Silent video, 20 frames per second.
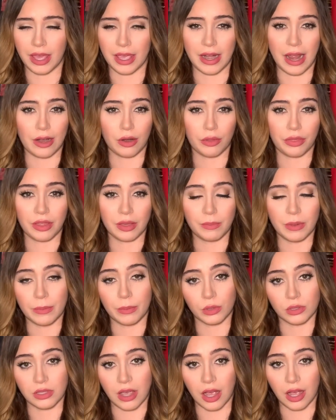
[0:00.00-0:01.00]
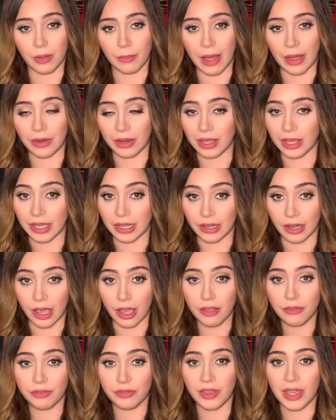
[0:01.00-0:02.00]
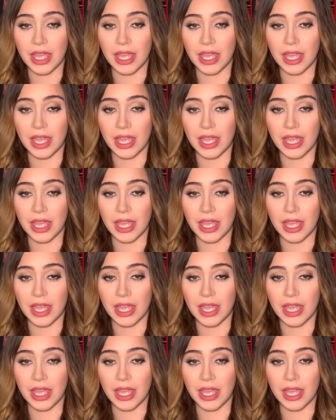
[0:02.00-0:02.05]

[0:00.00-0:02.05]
and I don't think people talk about it enough,